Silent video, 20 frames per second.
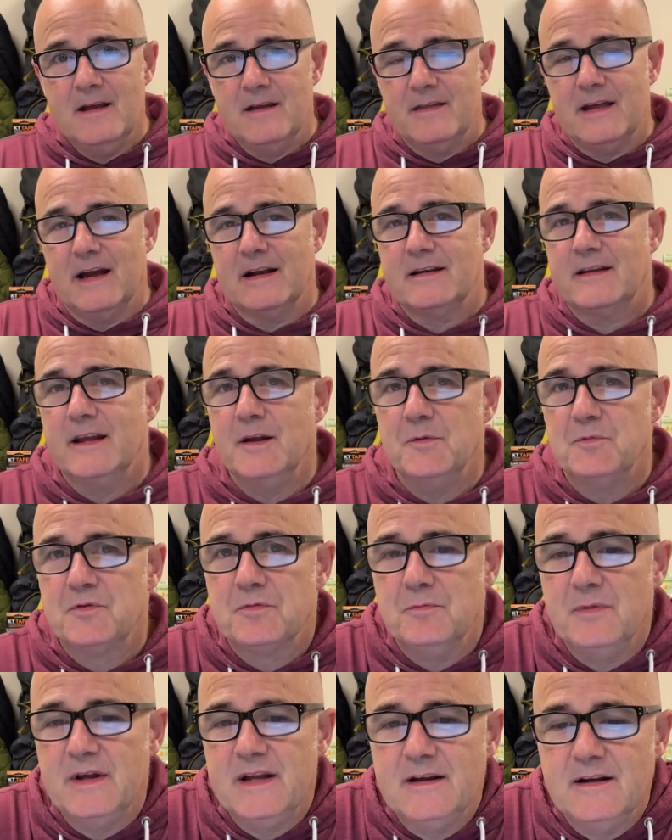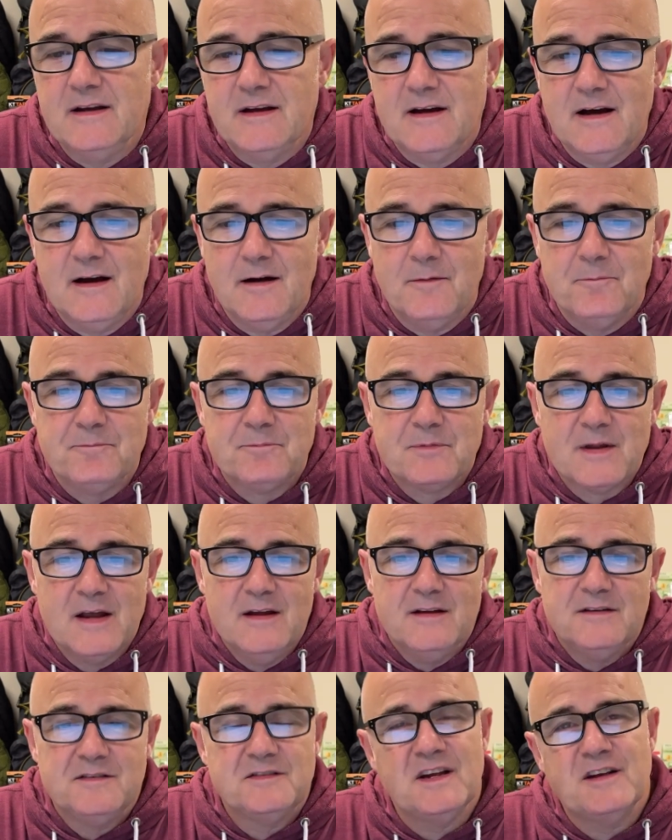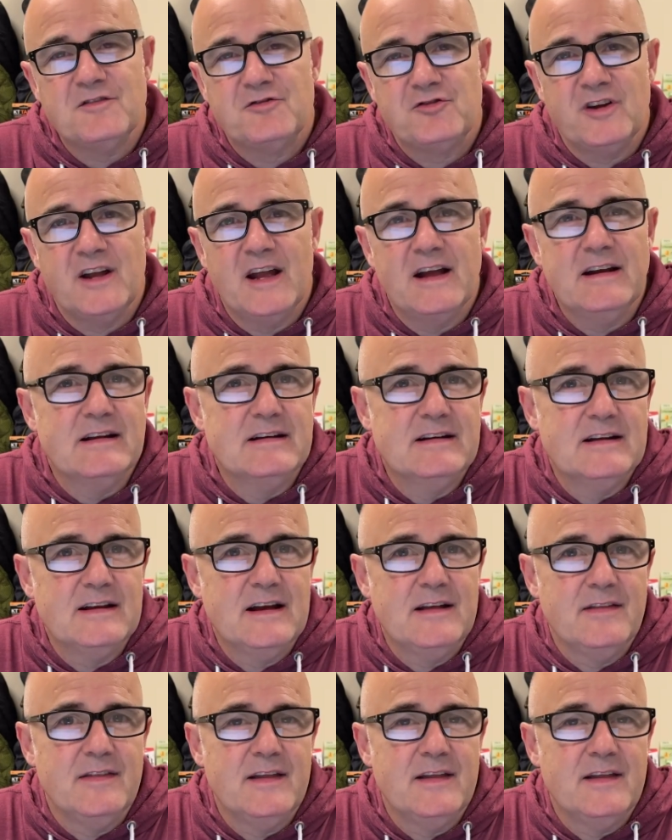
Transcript: that keeps me satiated in